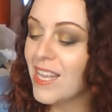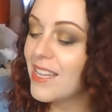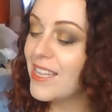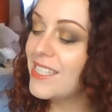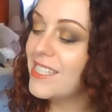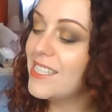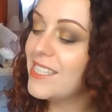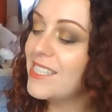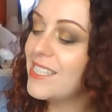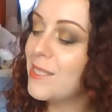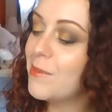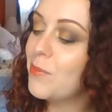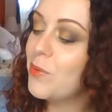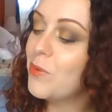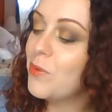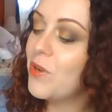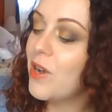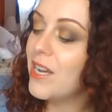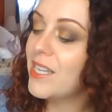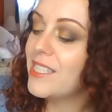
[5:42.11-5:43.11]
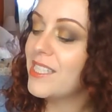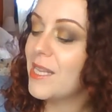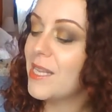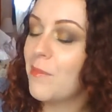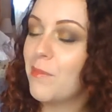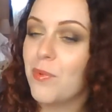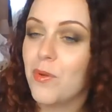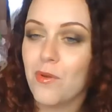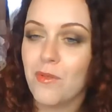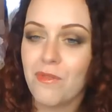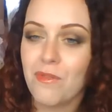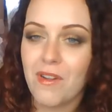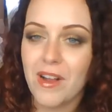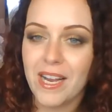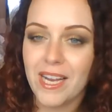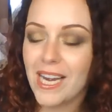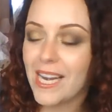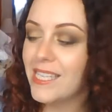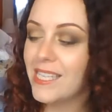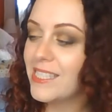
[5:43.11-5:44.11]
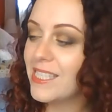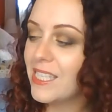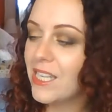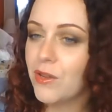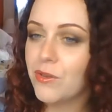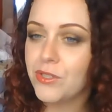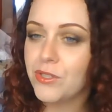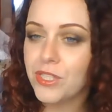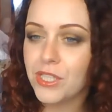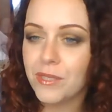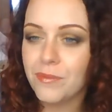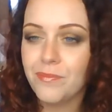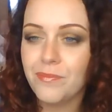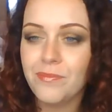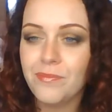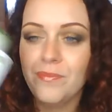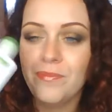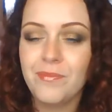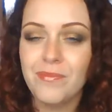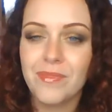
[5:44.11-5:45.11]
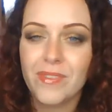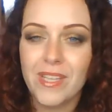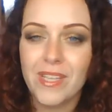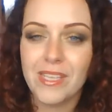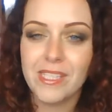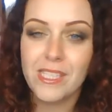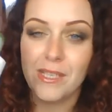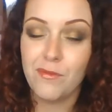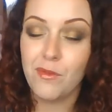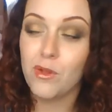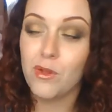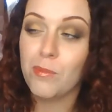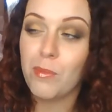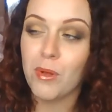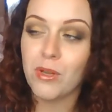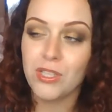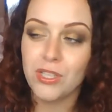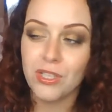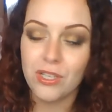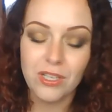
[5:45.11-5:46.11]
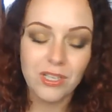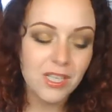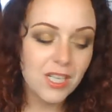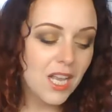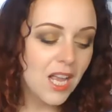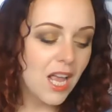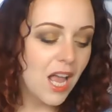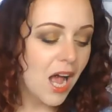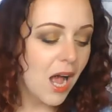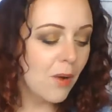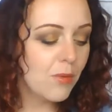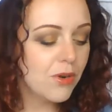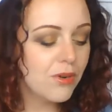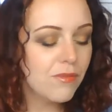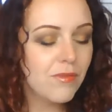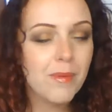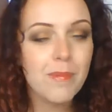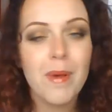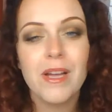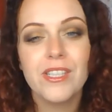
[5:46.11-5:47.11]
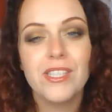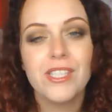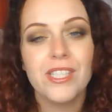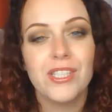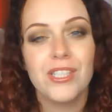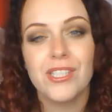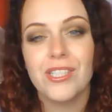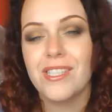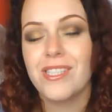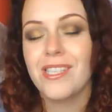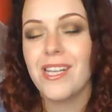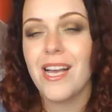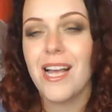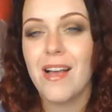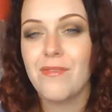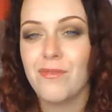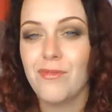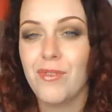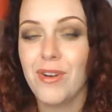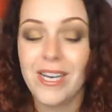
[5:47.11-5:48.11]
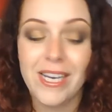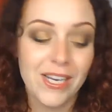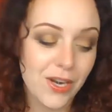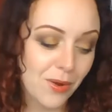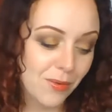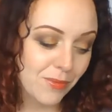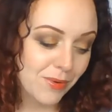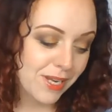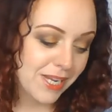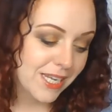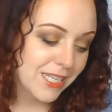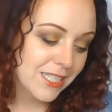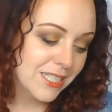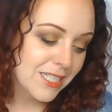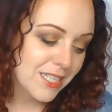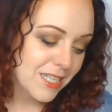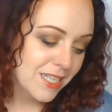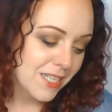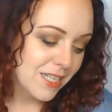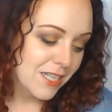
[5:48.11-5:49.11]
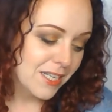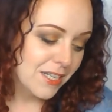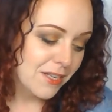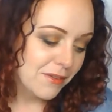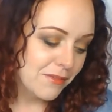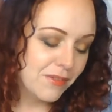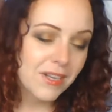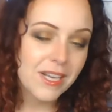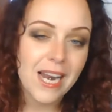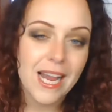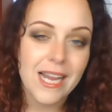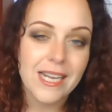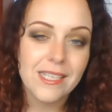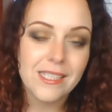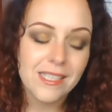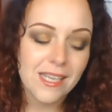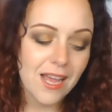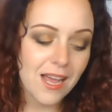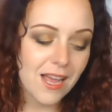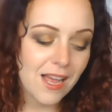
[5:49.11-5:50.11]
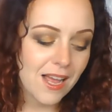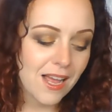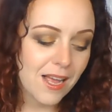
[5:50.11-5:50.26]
This is Simple Kind Skin Purifying Cleansing Lotion. It's a full bottle. I wouldn't repurchase it just because I have really no need for cleanser.